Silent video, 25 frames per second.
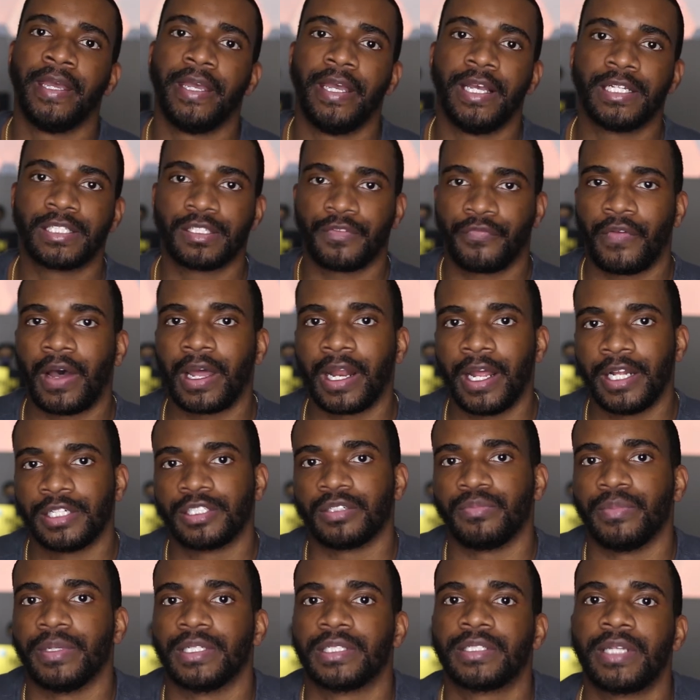It's a
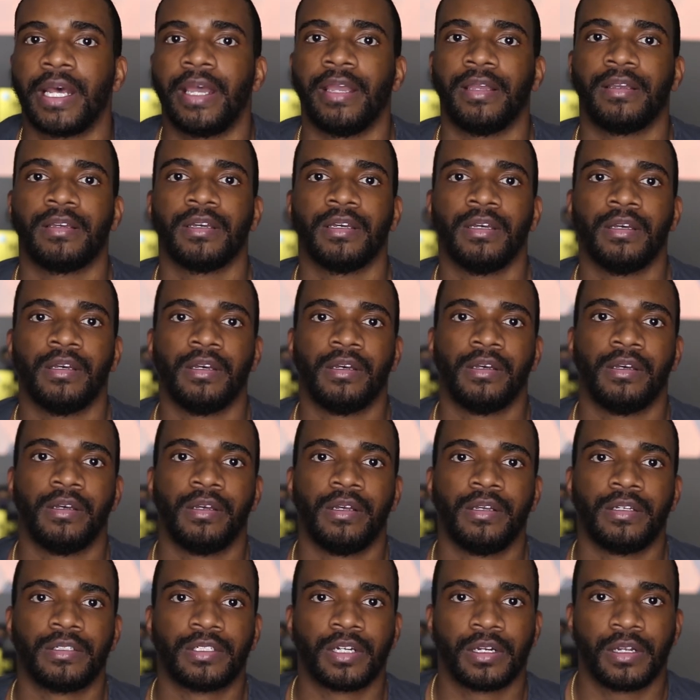financial mistake.
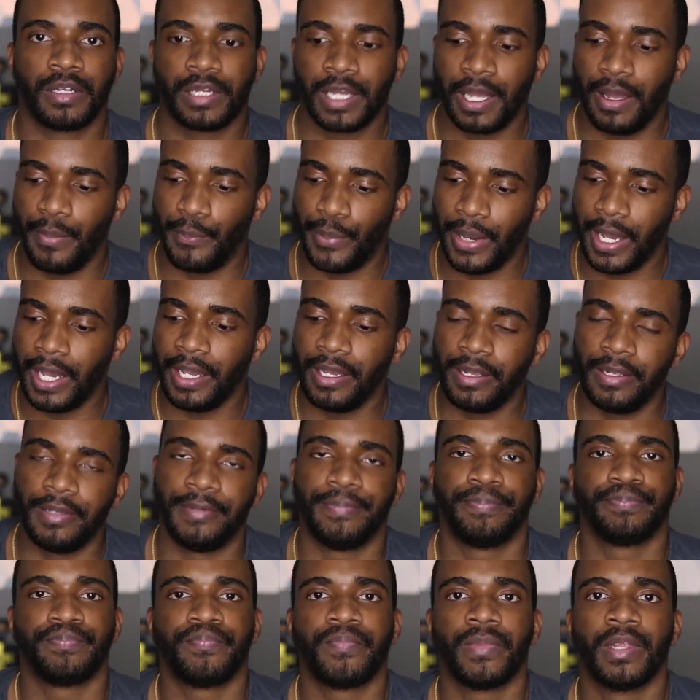Sure, you're getting paid,
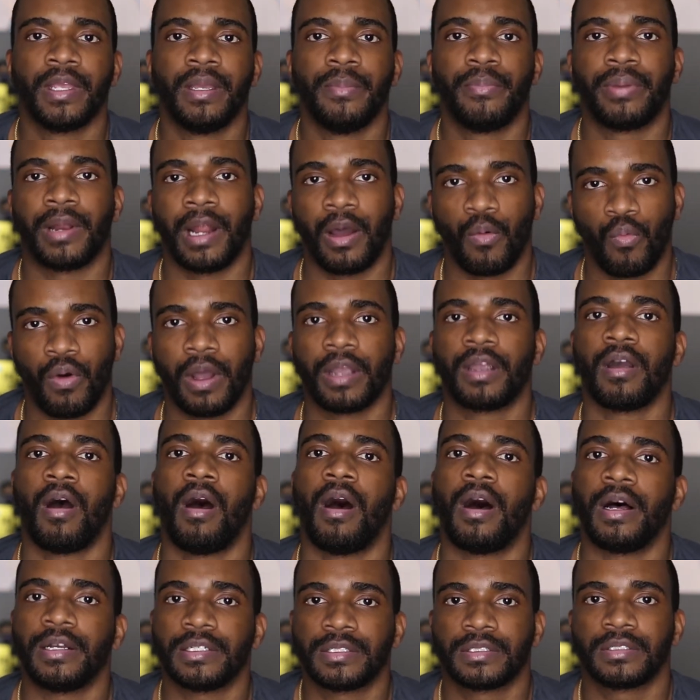but at what
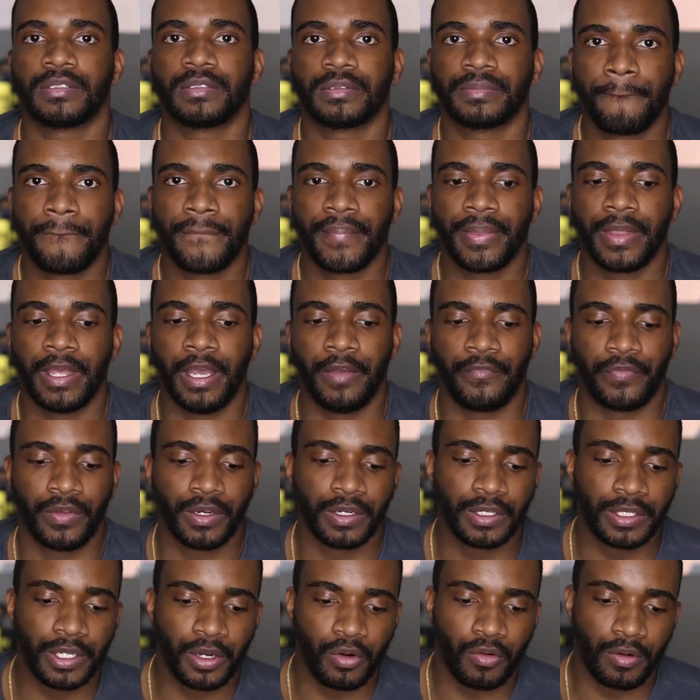cost? If you're
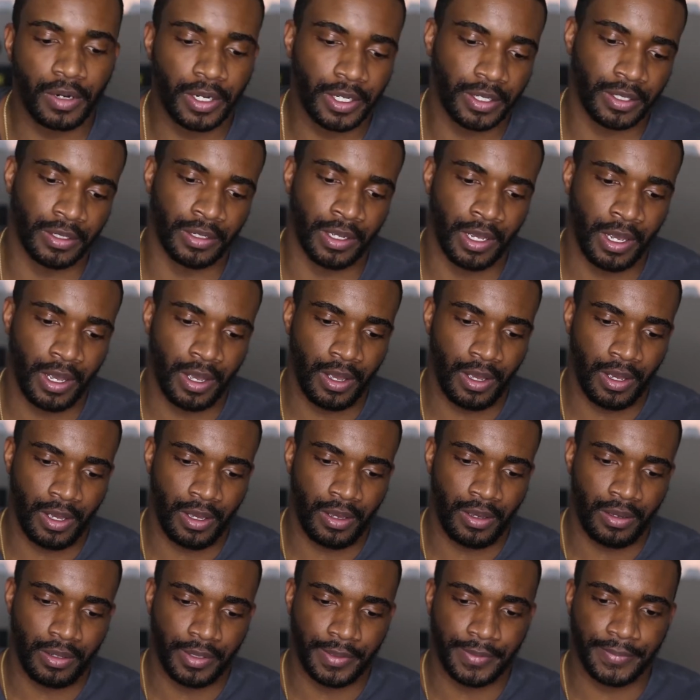doing,
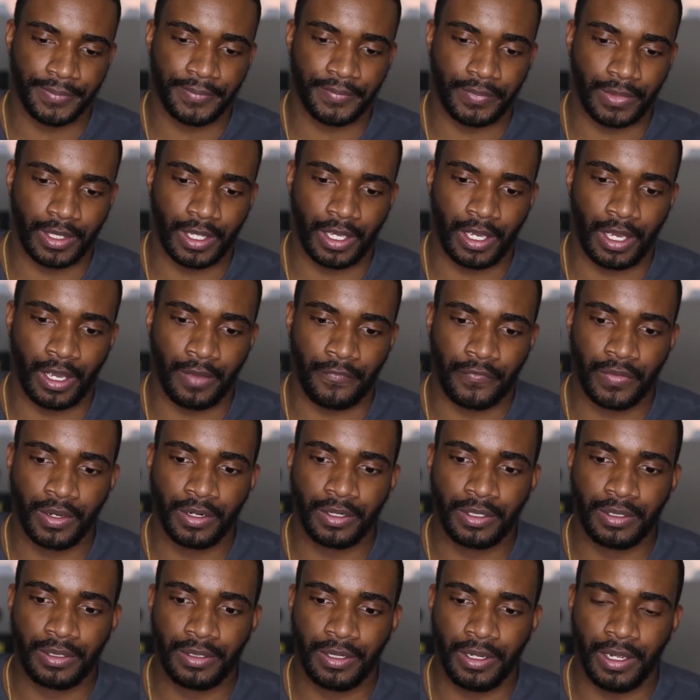if
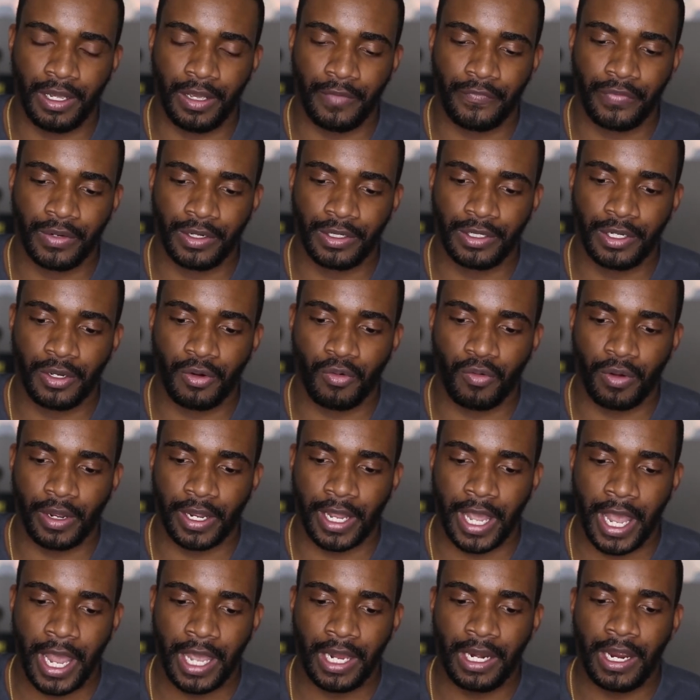you're if you're
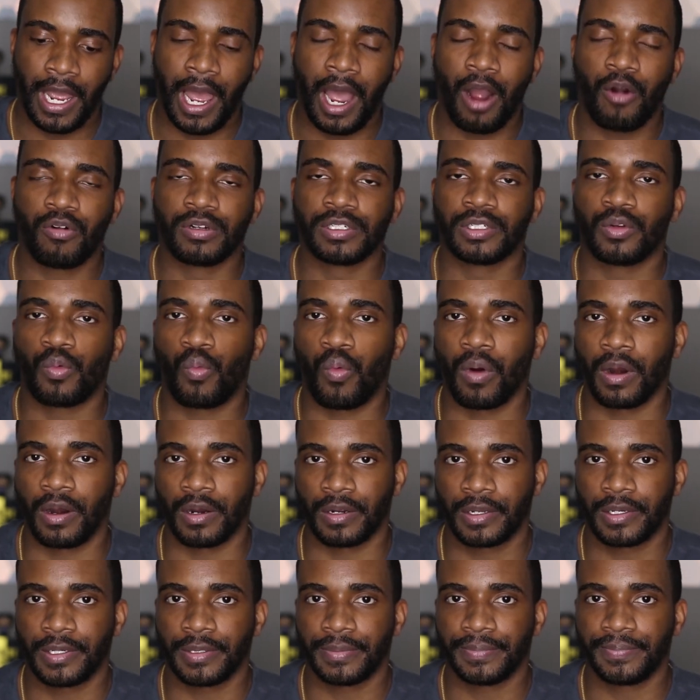doing 80 hours of
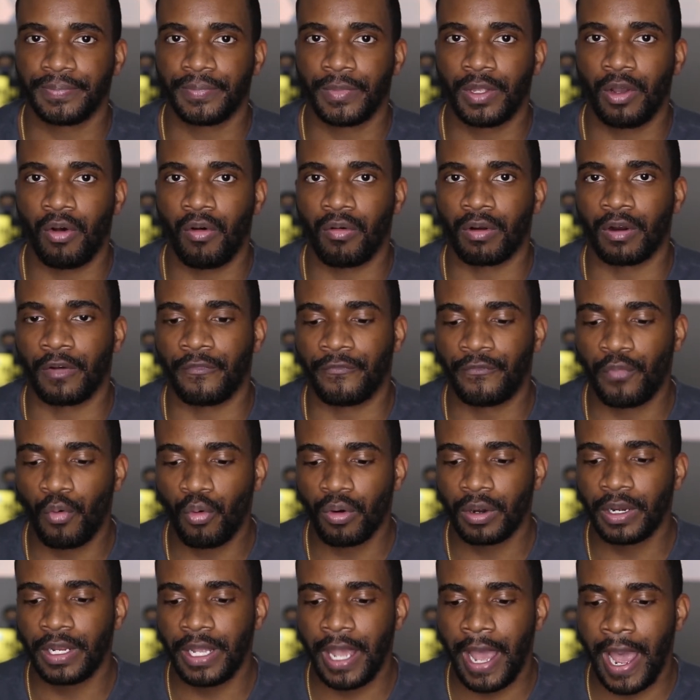work on a
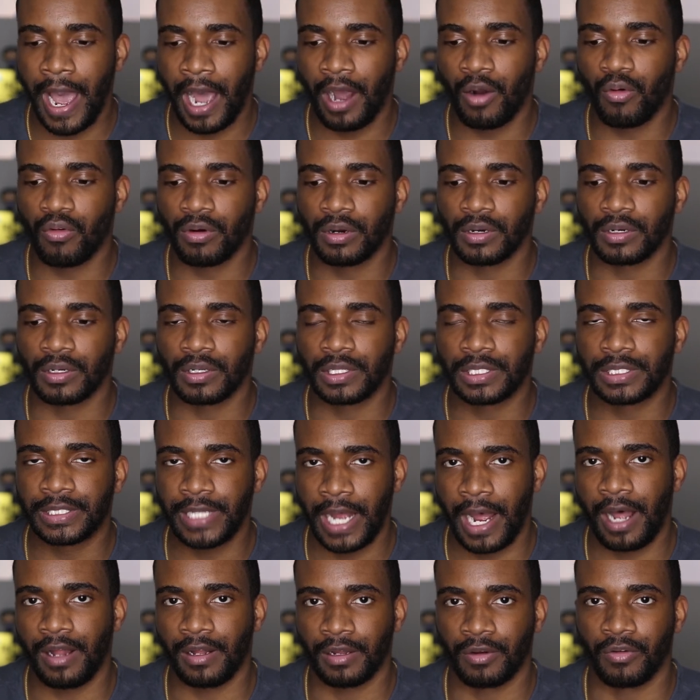40 hour
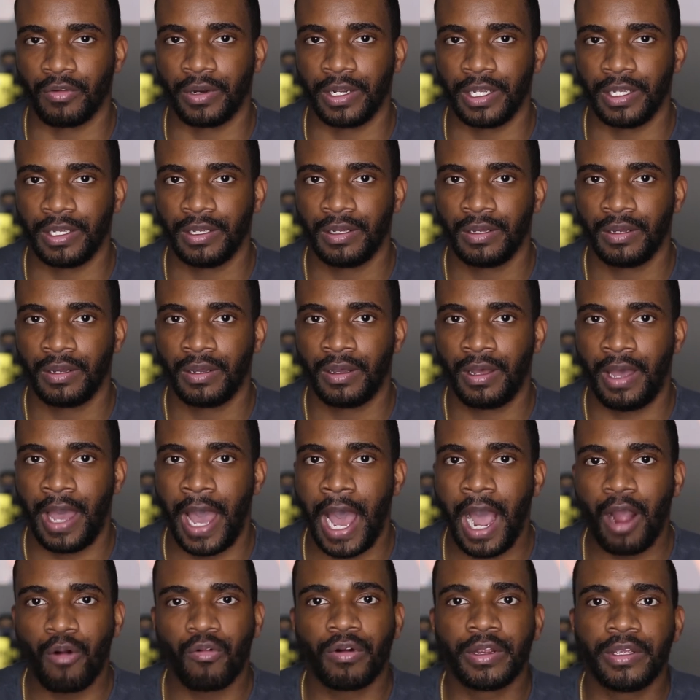salary,
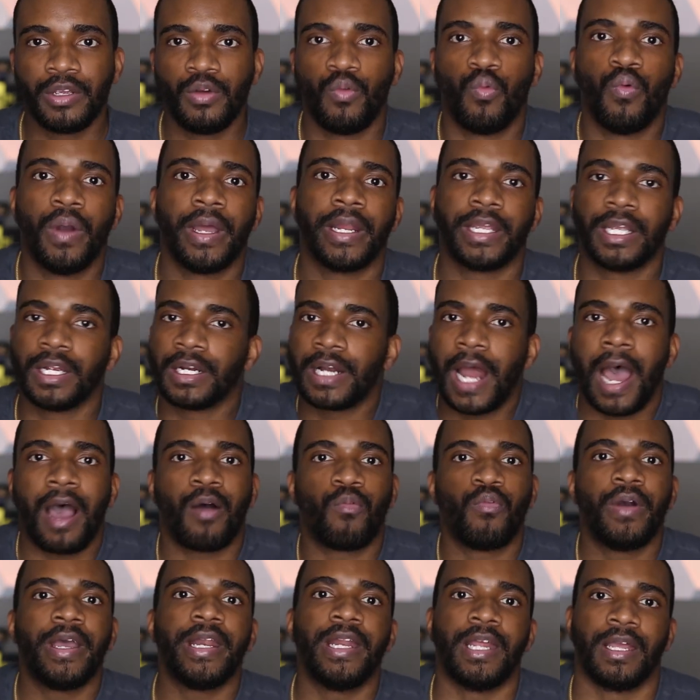how are you win? You're not
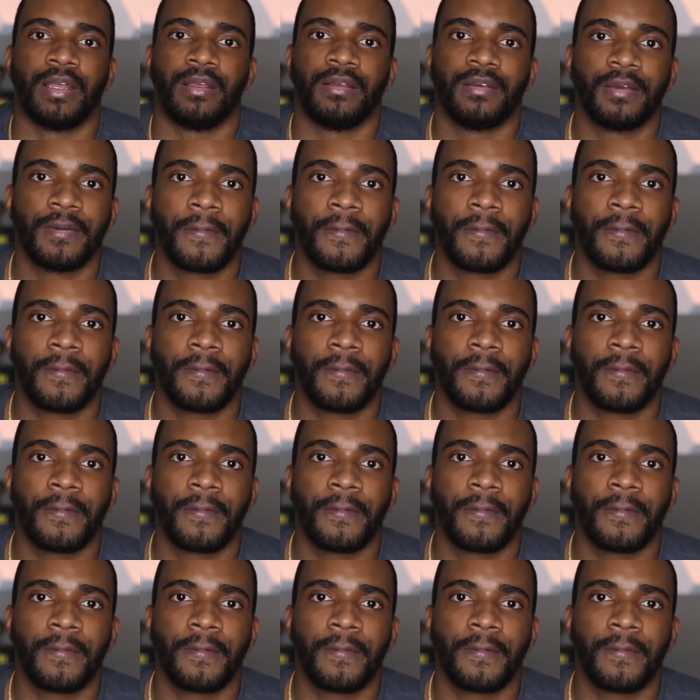winning